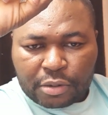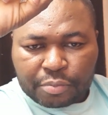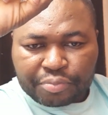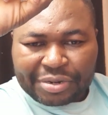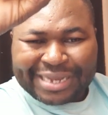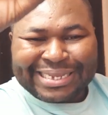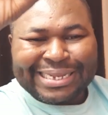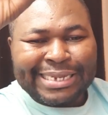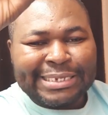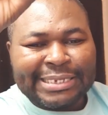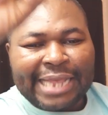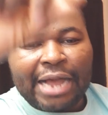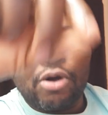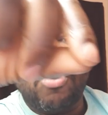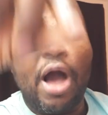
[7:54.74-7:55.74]
President
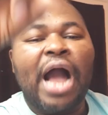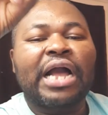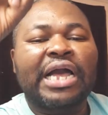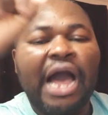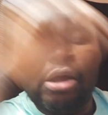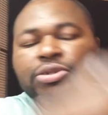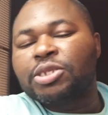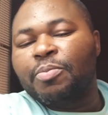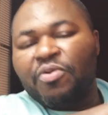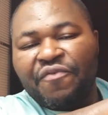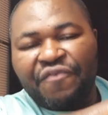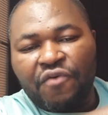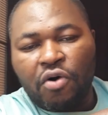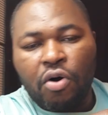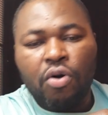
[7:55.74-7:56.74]
Sako accountable
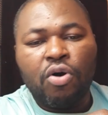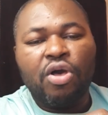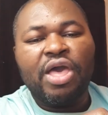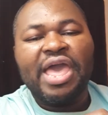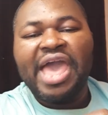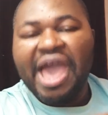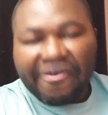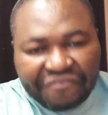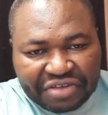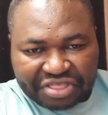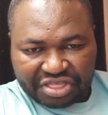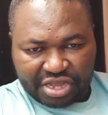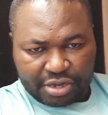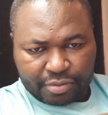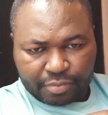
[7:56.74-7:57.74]
for everything.